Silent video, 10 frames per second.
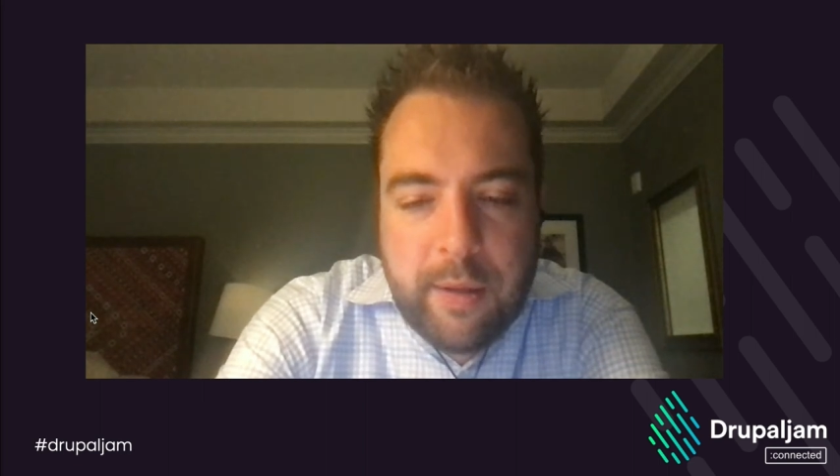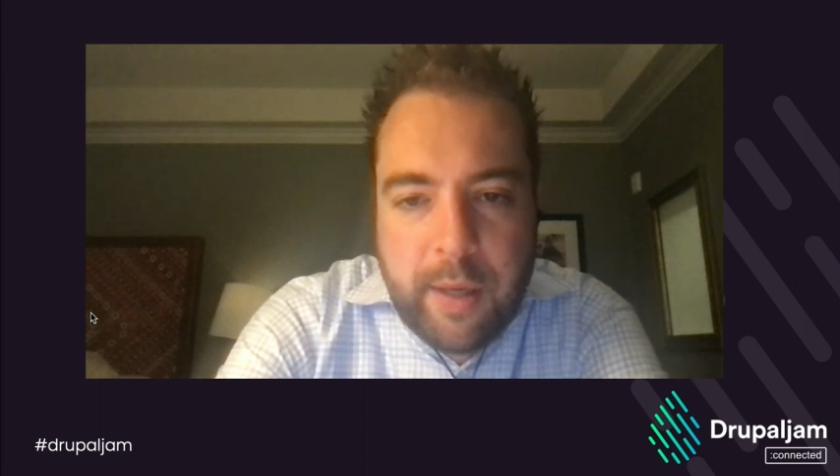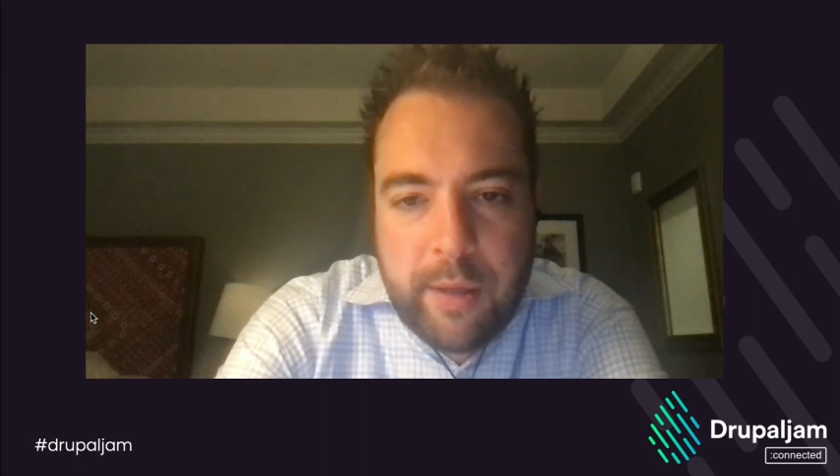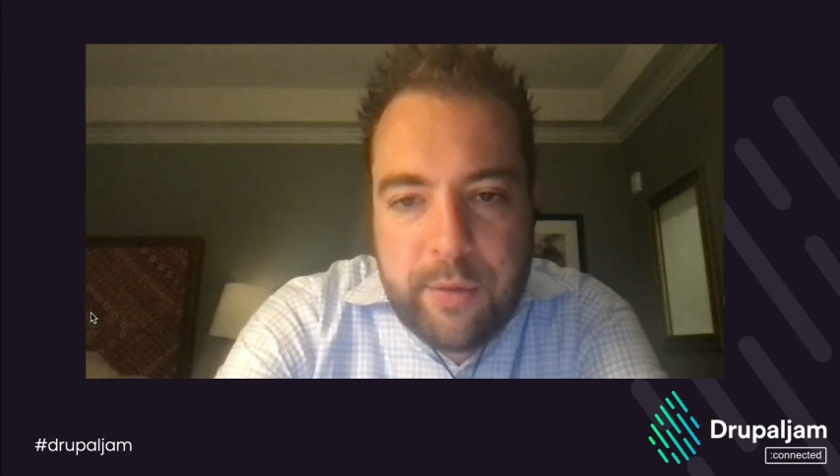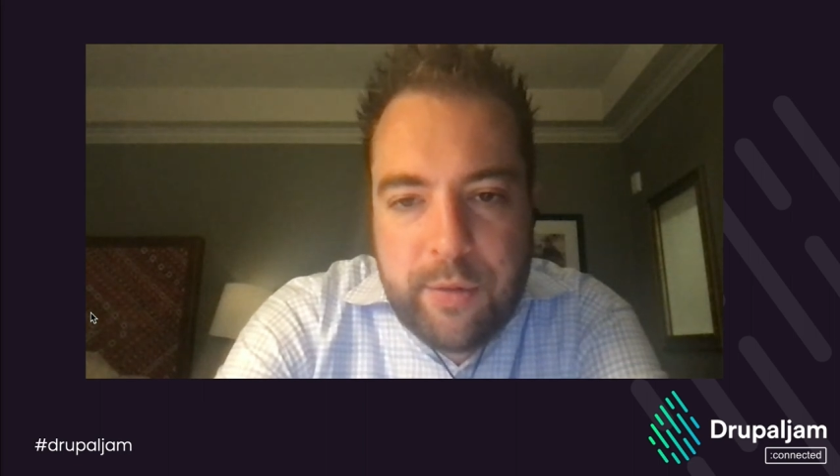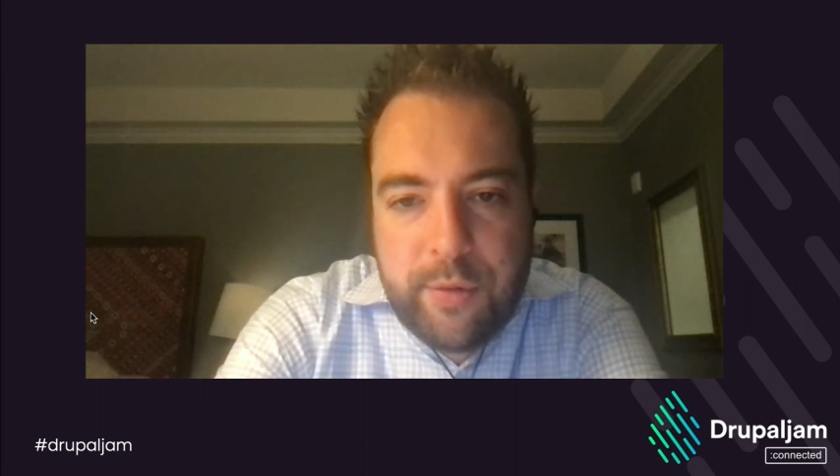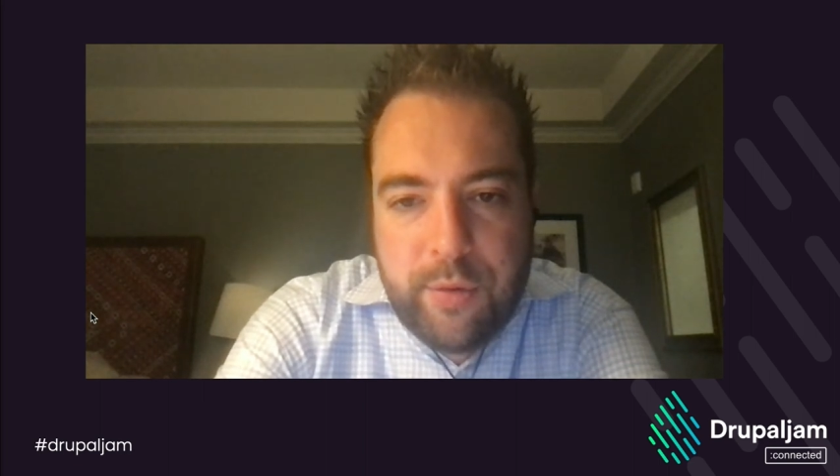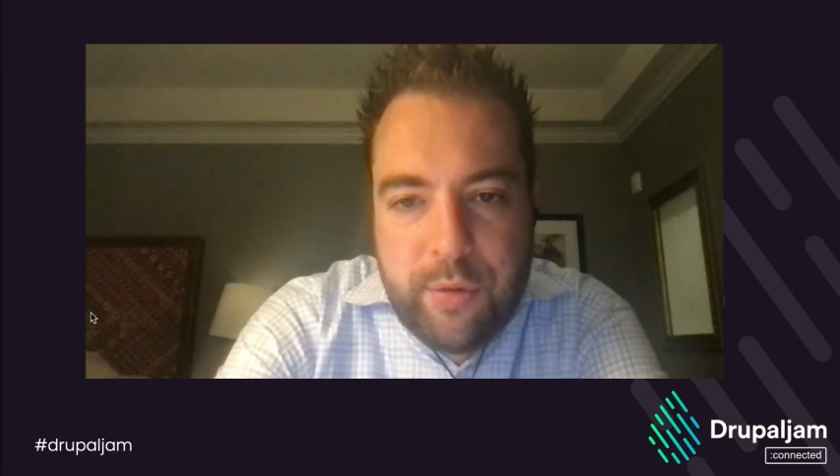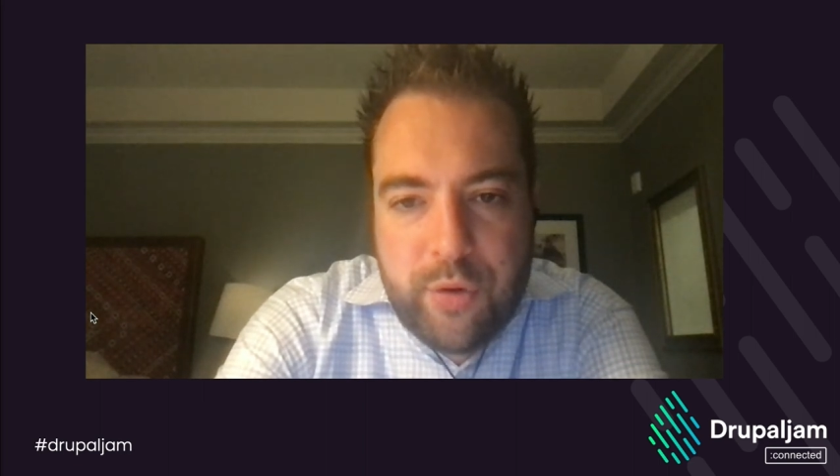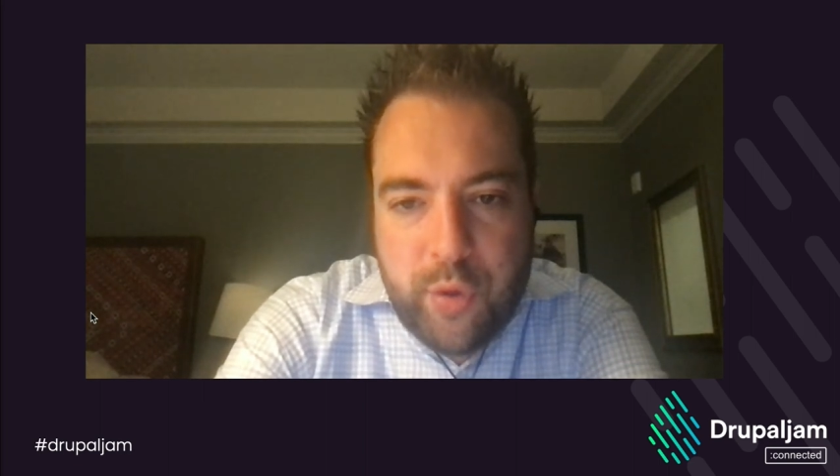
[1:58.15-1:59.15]
that
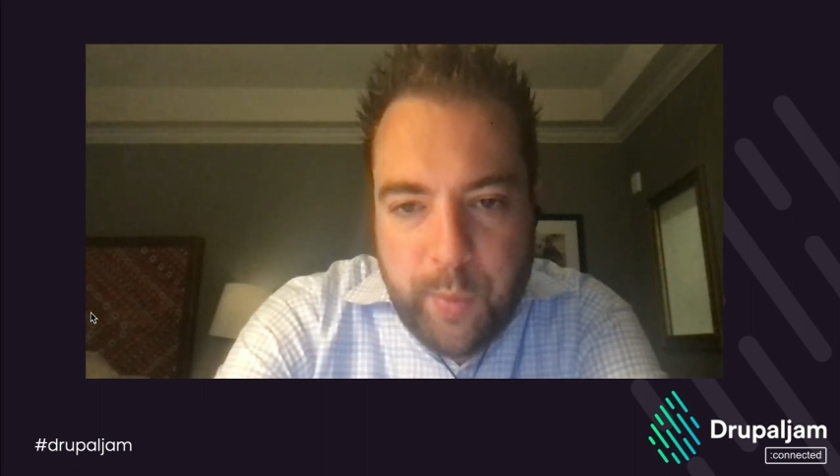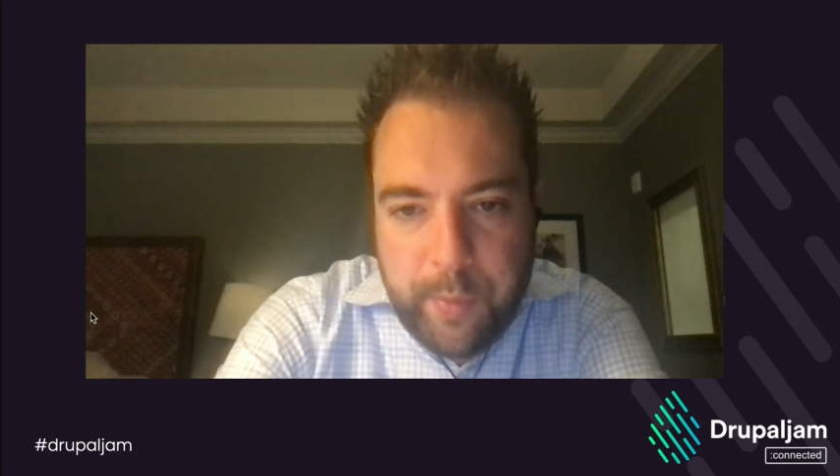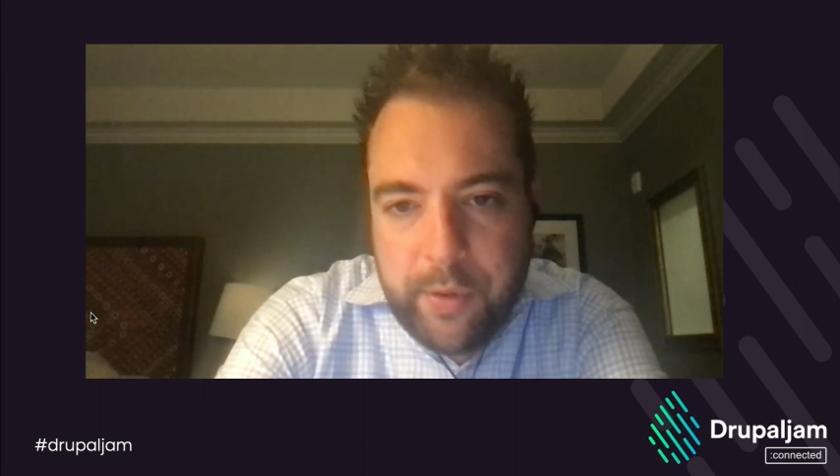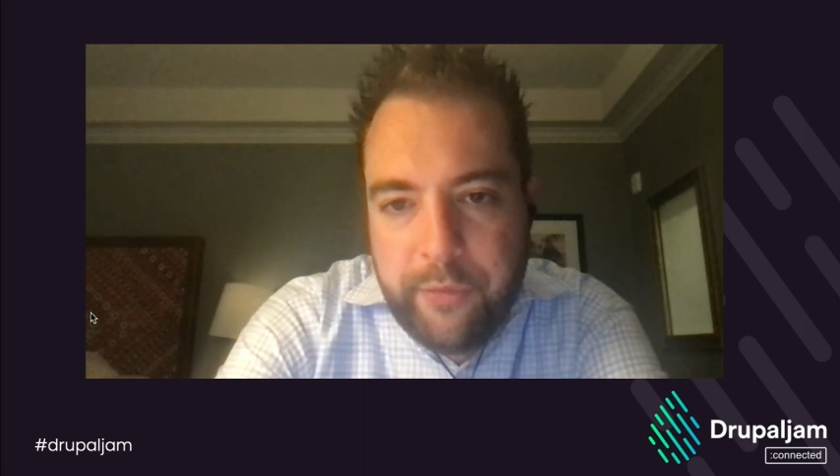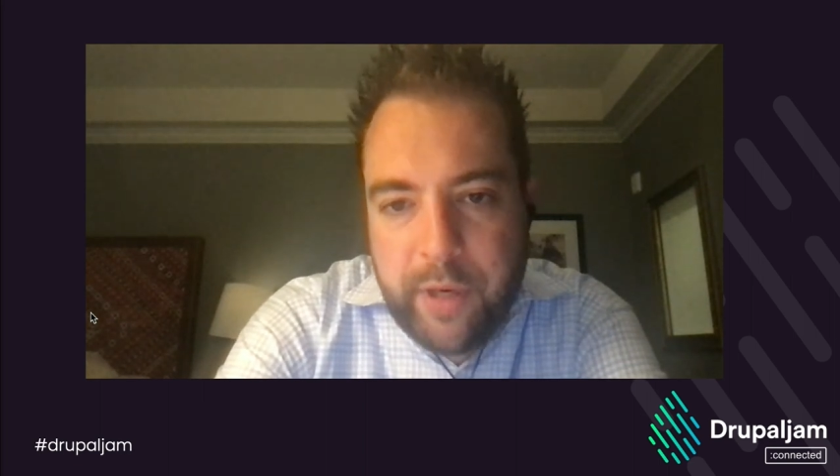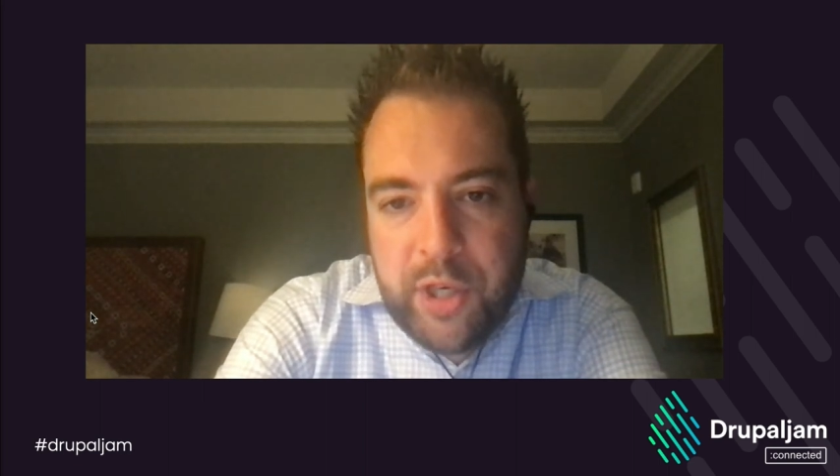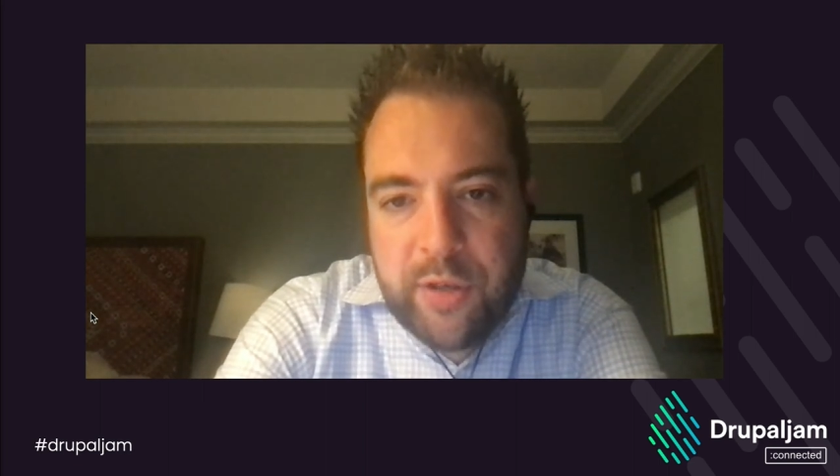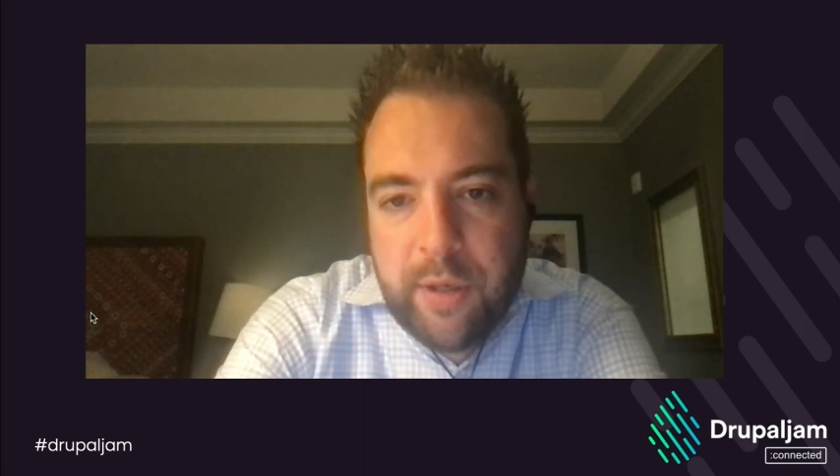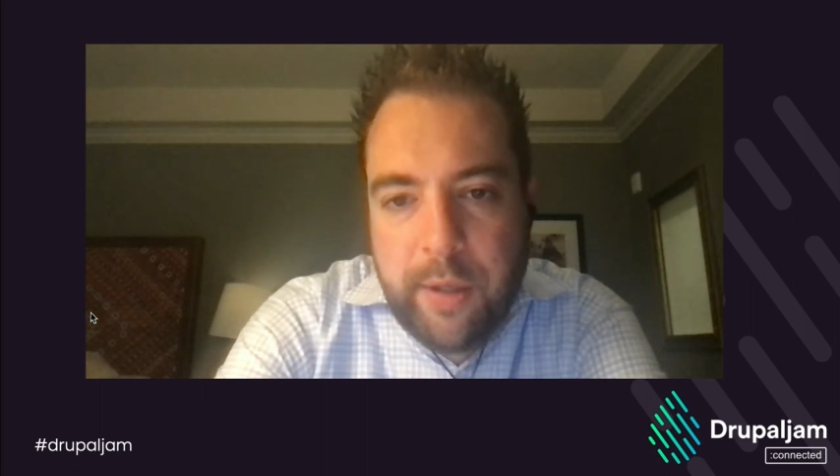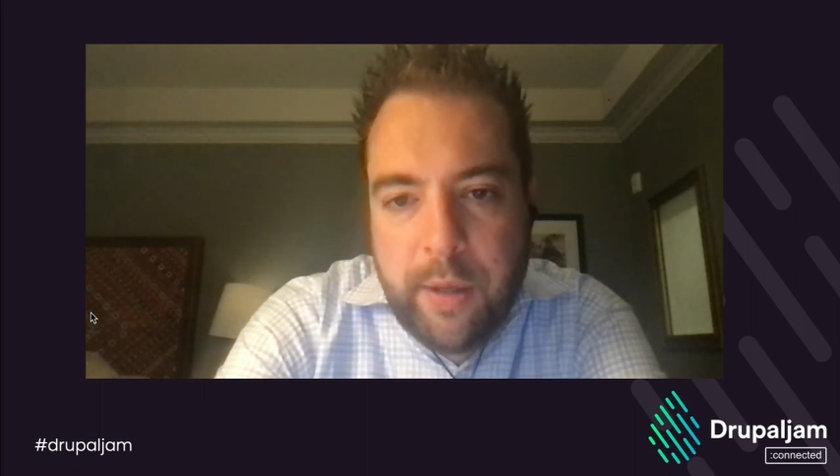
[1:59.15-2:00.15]
do Drupal
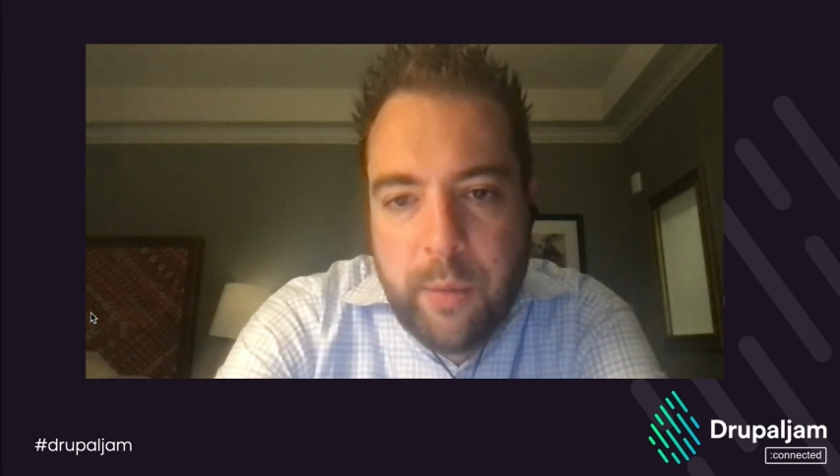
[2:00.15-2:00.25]
professionally.